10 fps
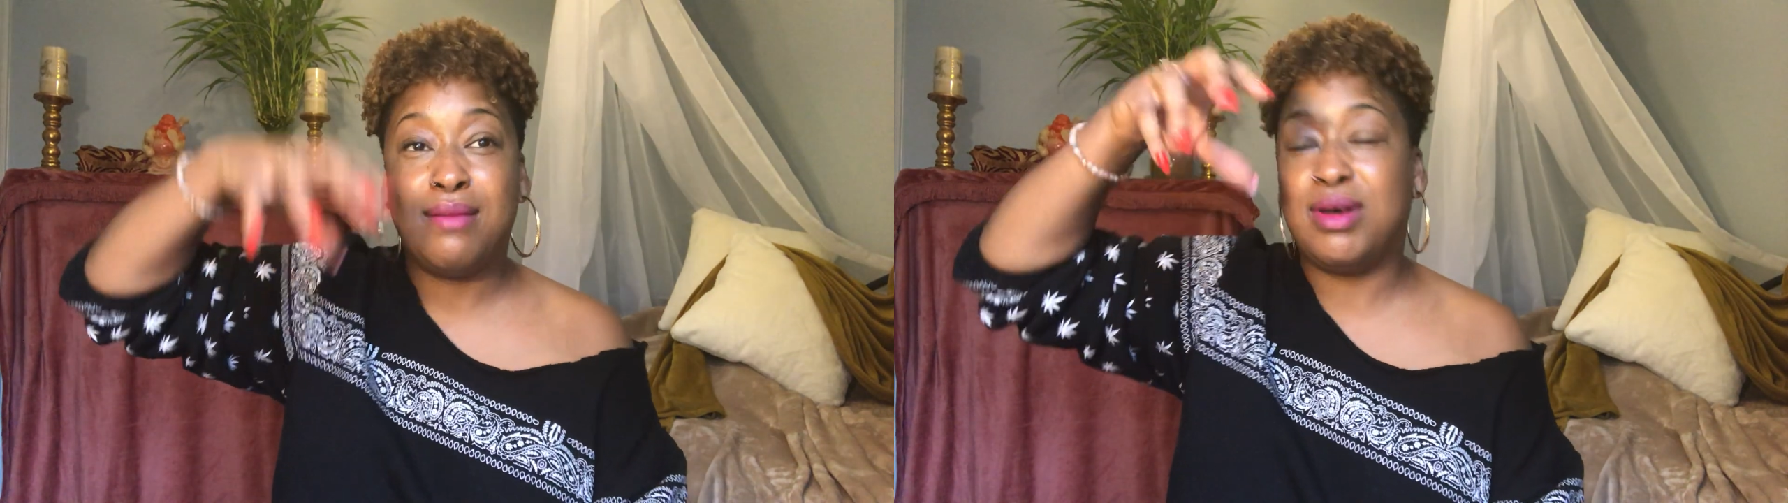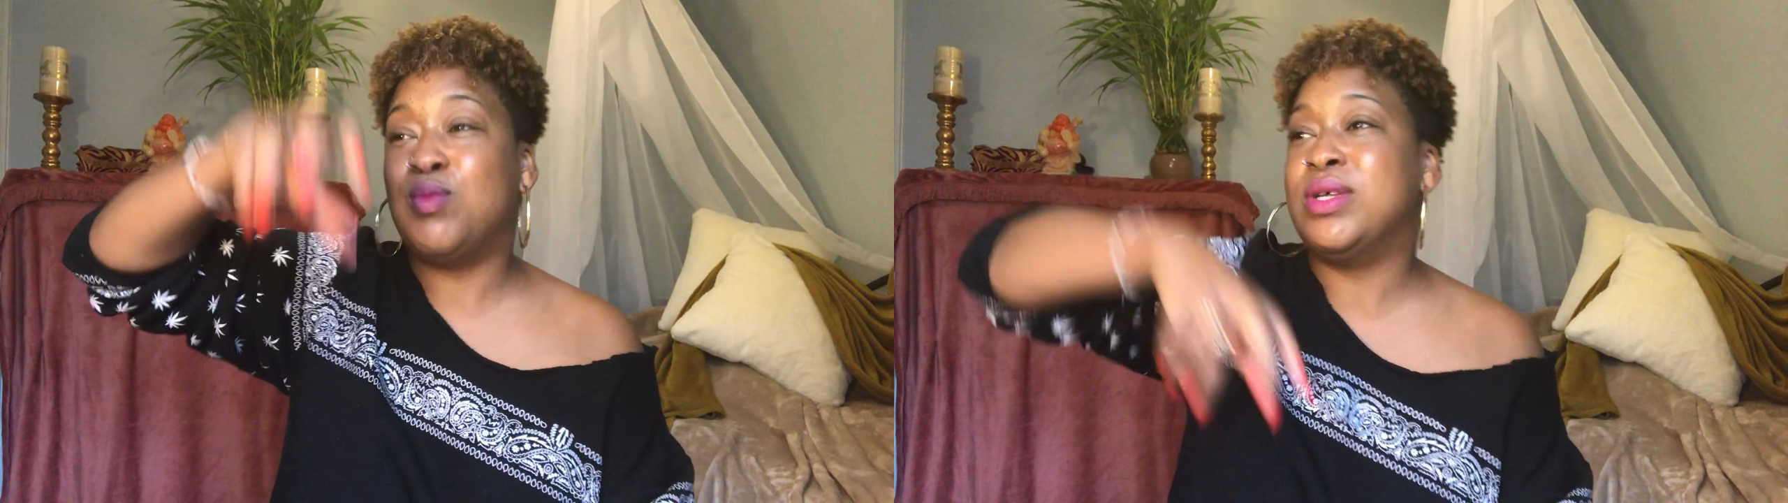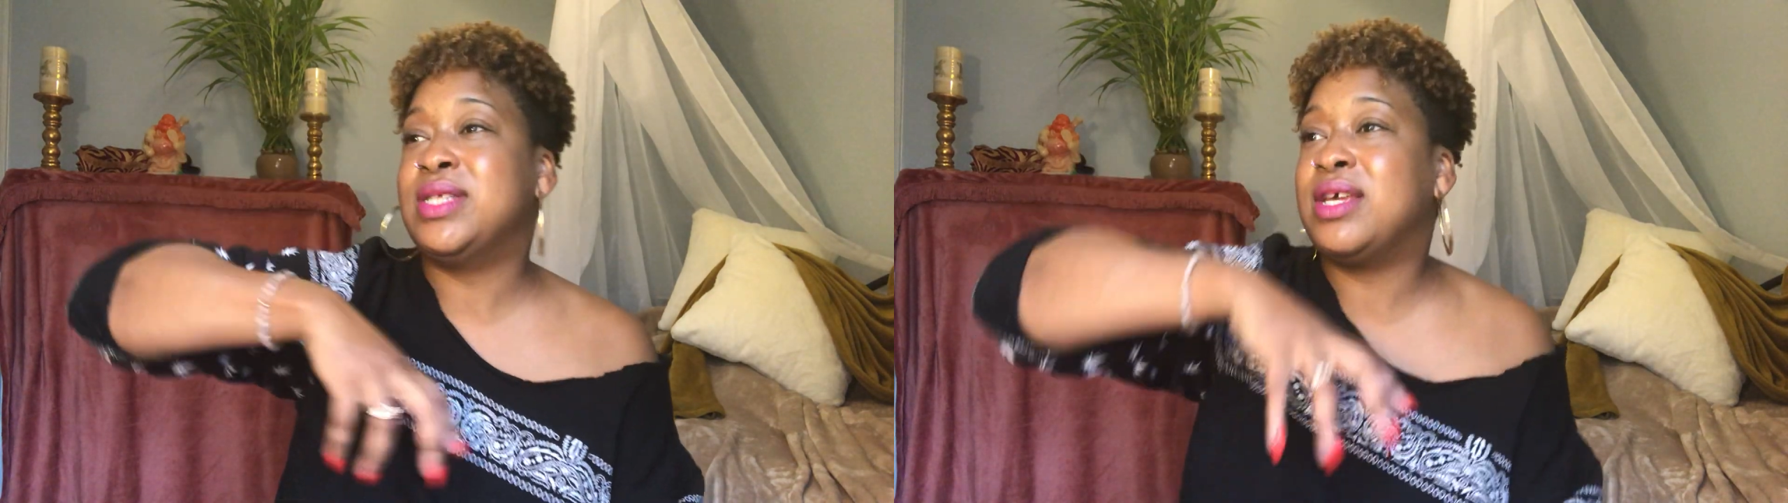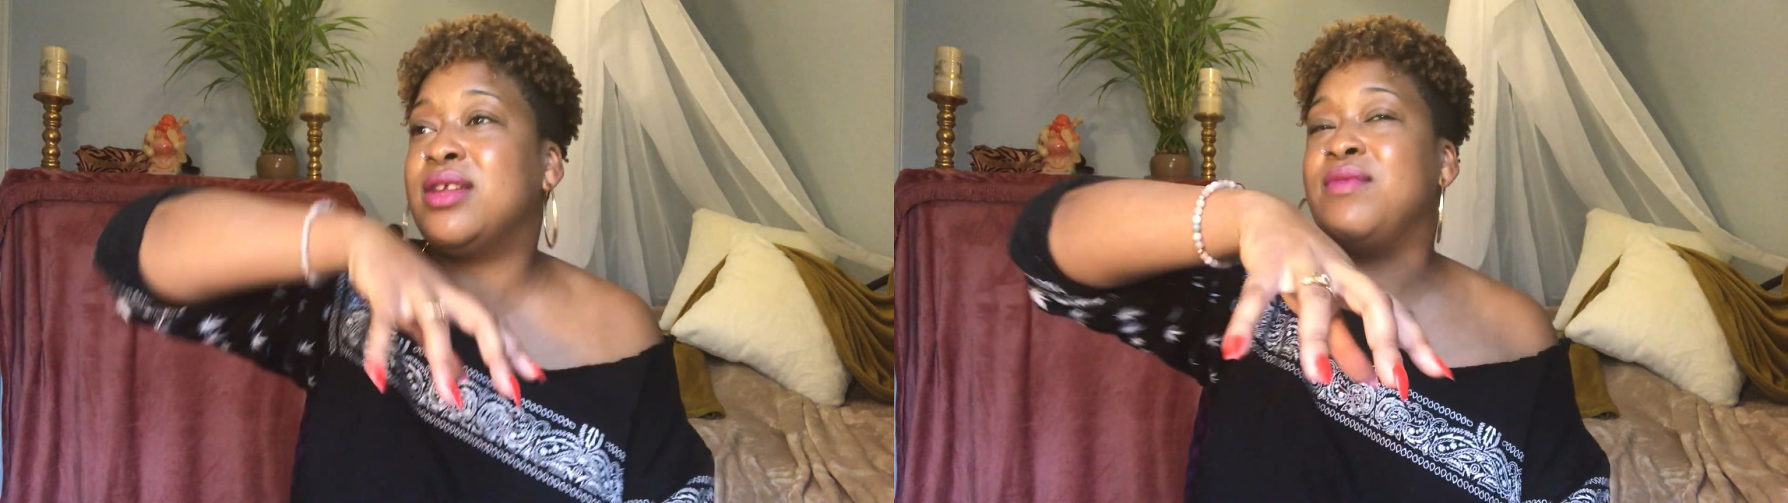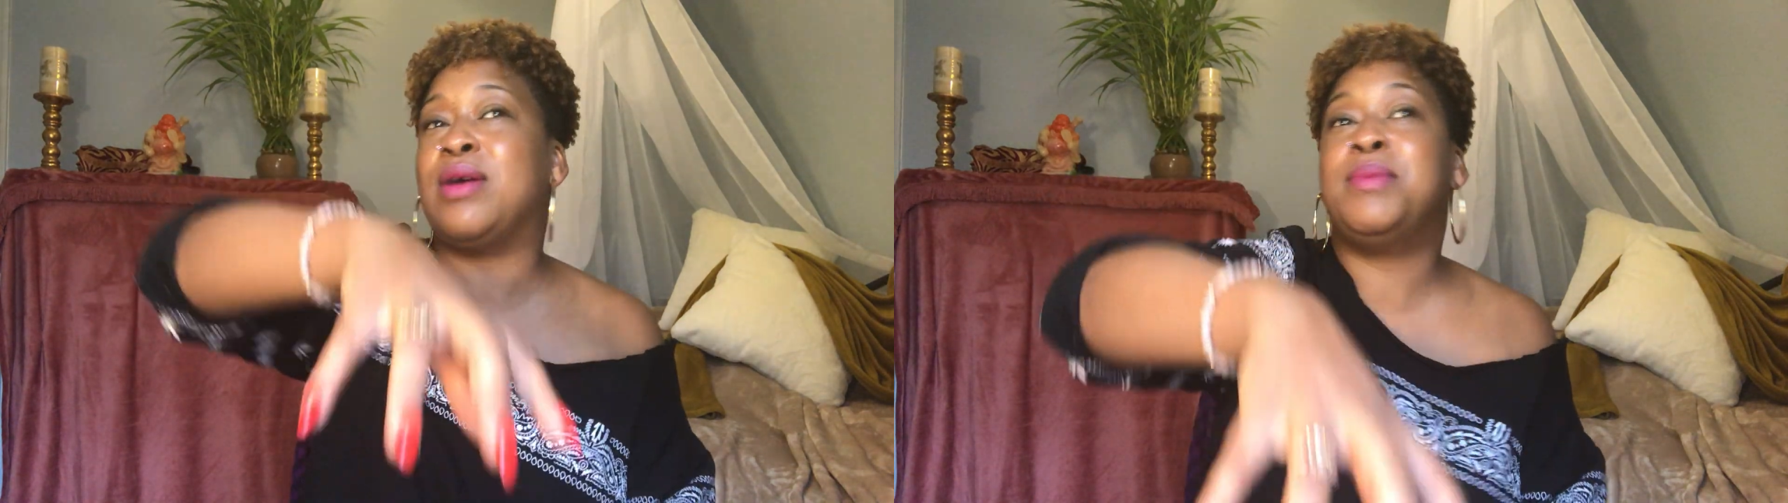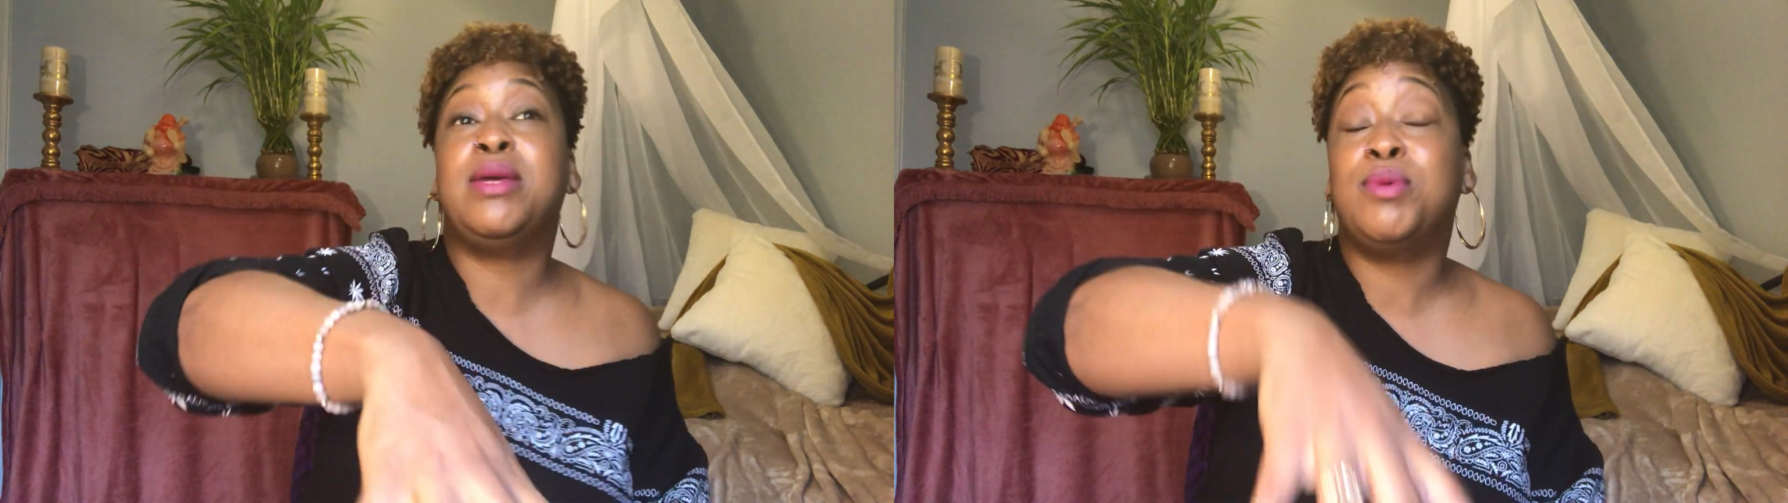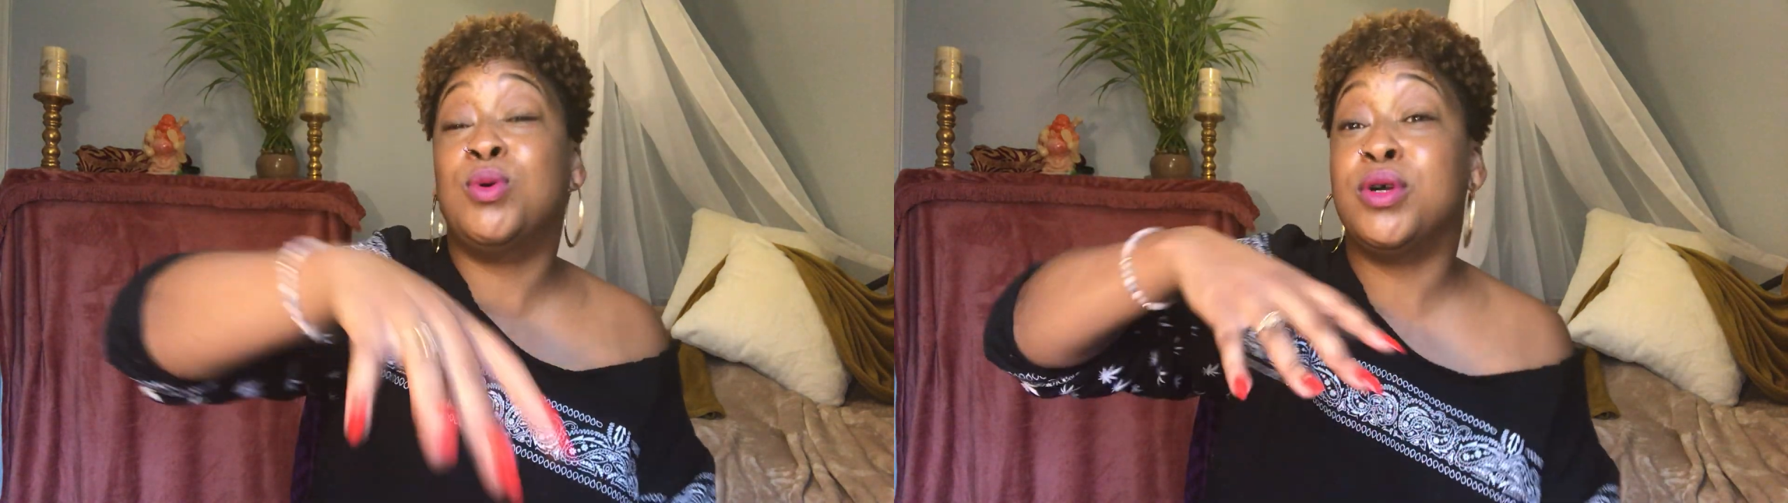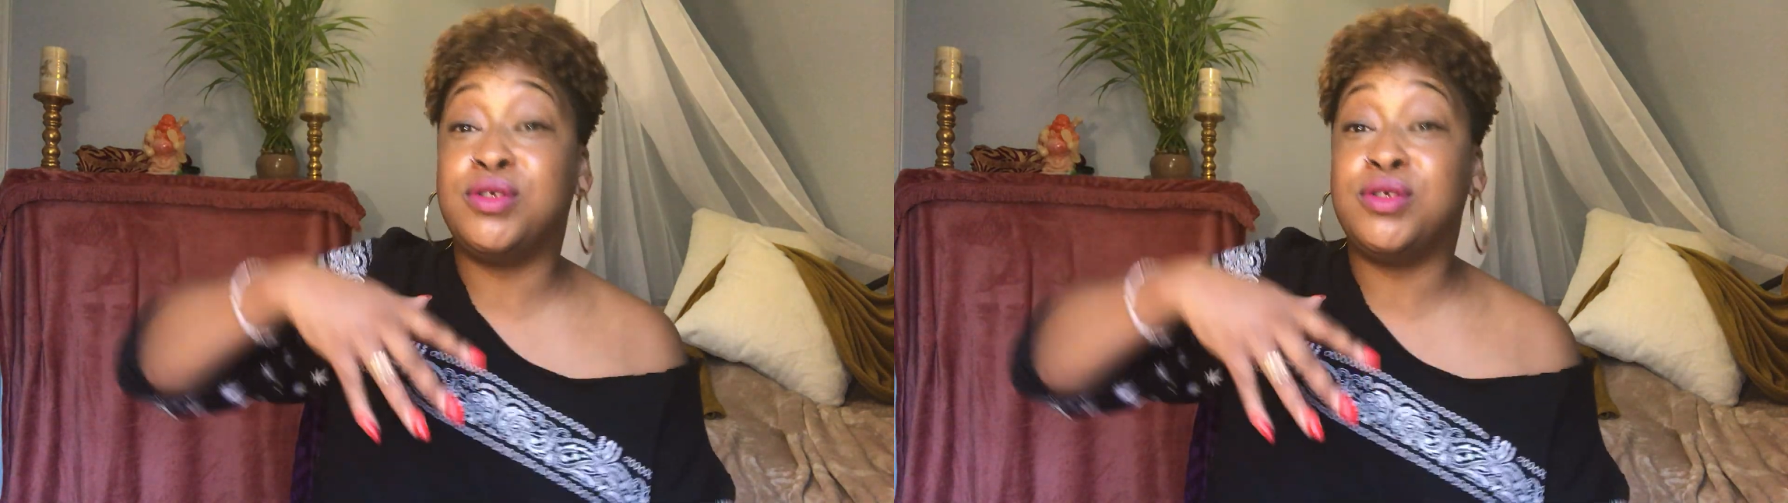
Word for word: But once they get around people who are